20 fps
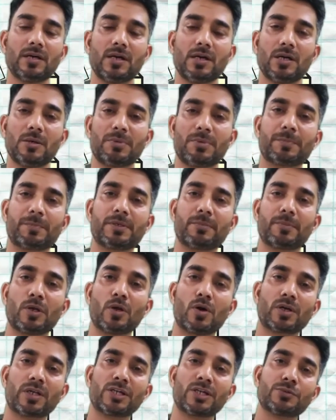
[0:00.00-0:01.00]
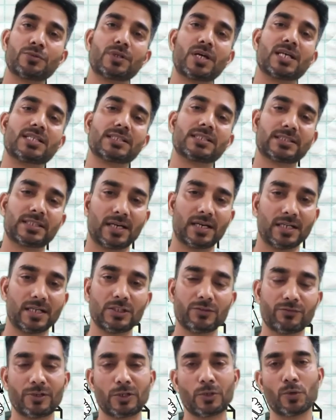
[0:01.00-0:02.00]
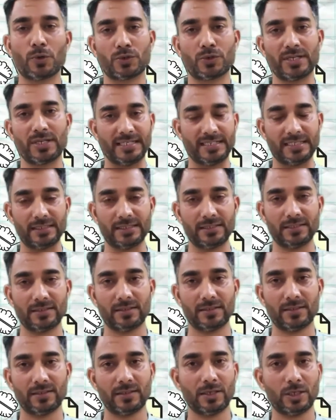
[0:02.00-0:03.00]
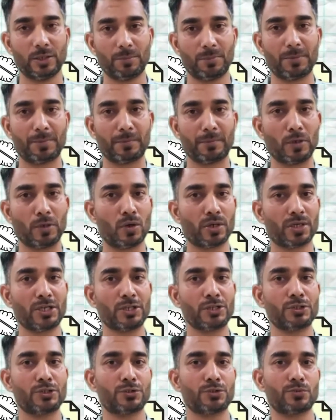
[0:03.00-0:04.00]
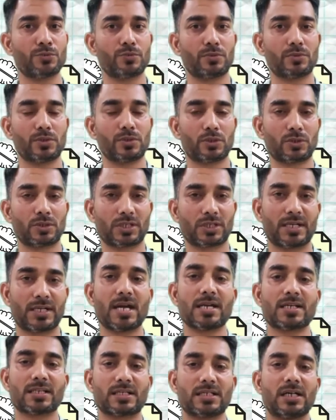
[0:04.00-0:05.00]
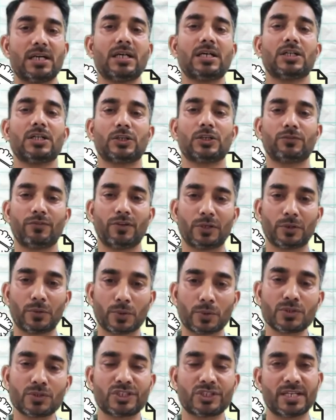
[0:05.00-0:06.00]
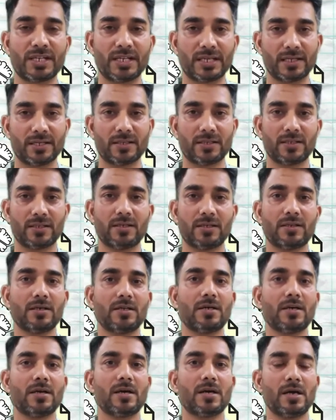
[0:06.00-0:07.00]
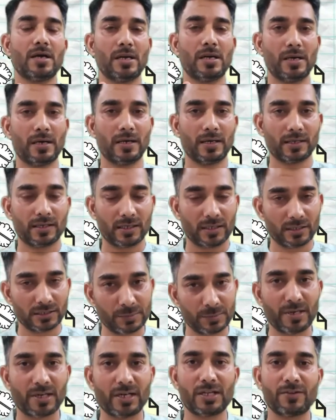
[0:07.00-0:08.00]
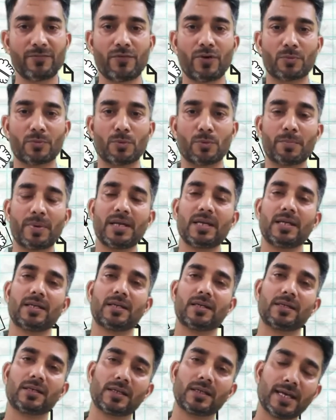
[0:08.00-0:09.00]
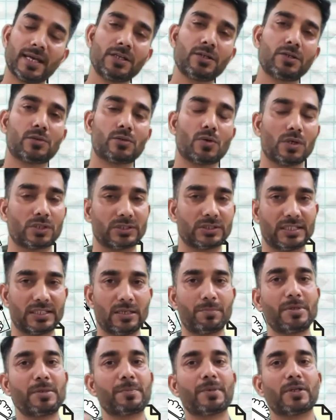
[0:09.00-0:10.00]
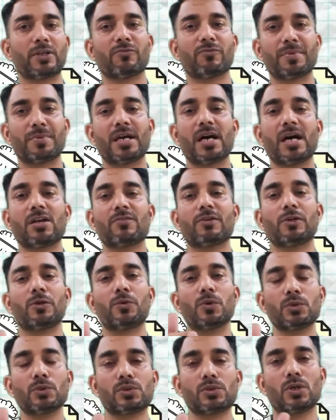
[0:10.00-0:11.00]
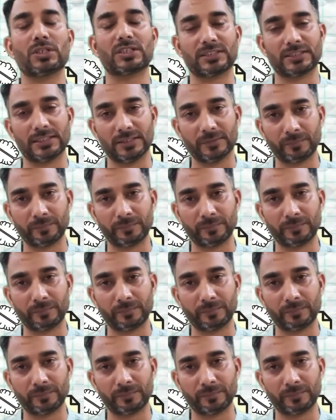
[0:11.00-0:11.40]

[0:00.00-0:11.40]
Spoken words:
people belonging to Rajasthan will go to Delhi. People belonging to Karnataka will go to Chennai. Similarly for Mumbai and Kolkata, people of Bihar will go to Kolkata.